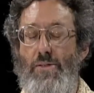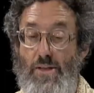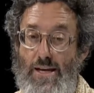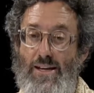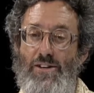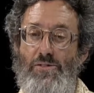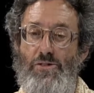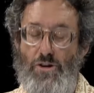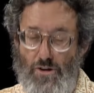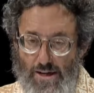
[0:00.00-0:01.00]
the
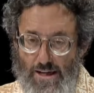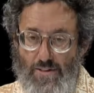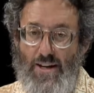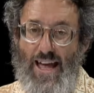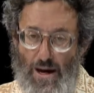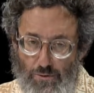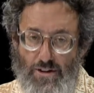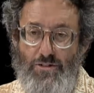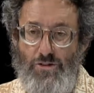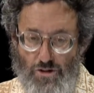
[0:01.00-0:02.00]
attorney, the
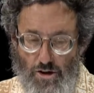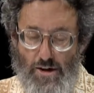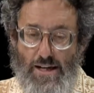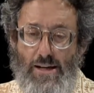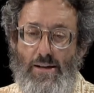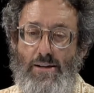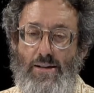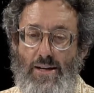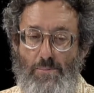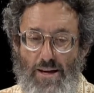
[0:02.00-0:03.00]
county's attorney
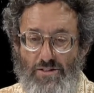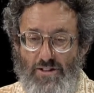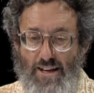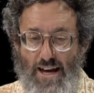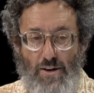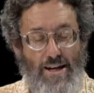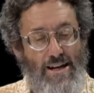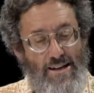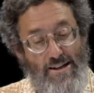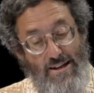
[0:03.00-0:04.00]
in Benton County,
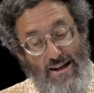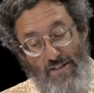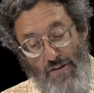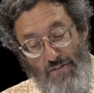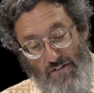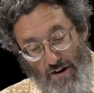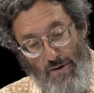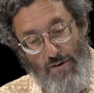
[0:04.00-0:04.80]
in the very